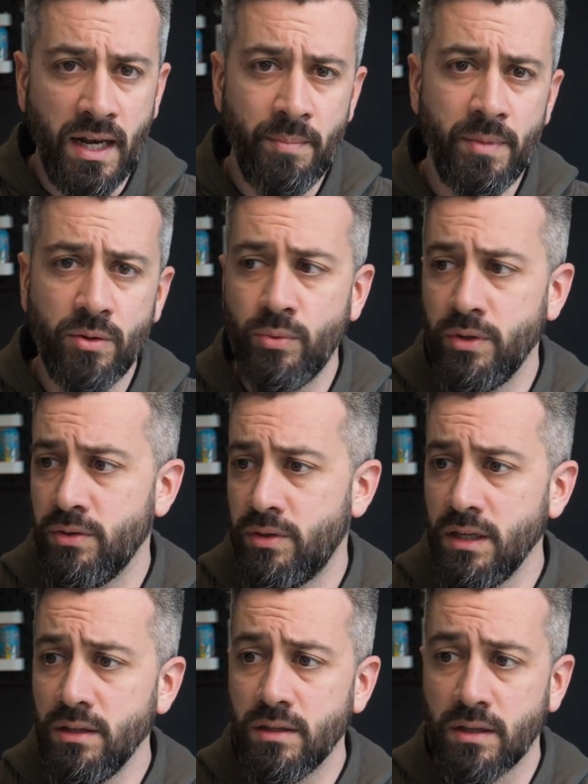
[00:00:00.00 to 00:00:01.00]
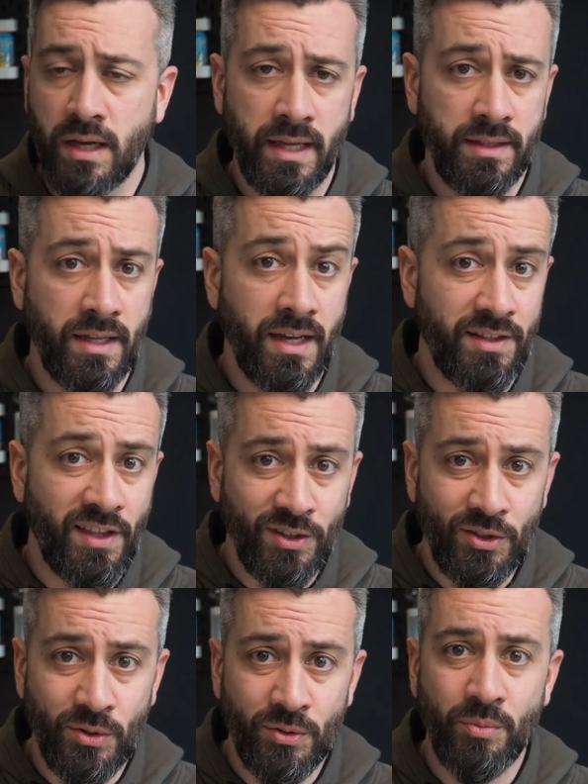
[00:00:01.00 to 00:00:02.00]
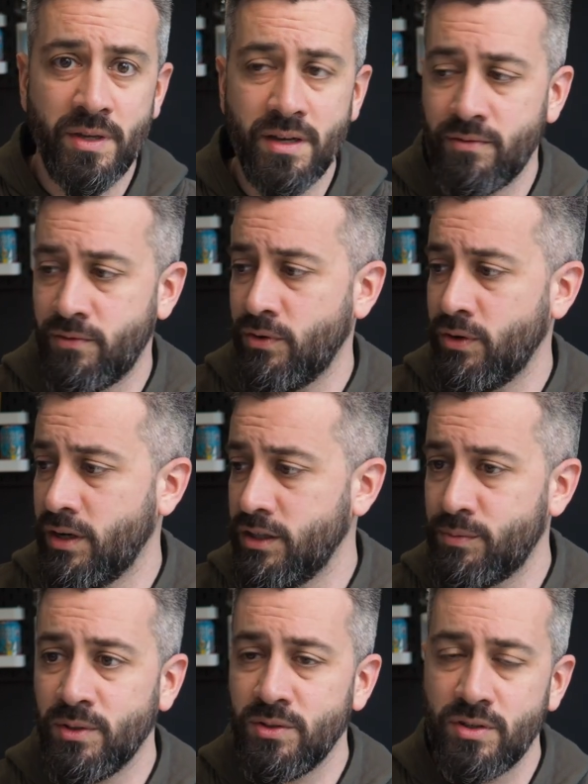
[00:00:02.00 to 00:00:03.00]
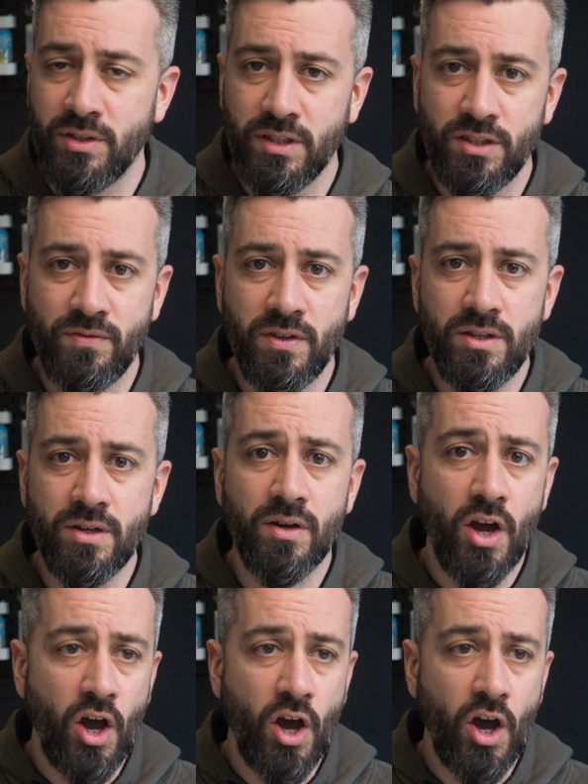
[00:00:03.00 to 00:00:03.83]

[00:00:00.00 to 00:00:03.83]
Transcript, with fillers: let me know what you think. And uh, thank you, Kubiya, for uh, sponsoring this video.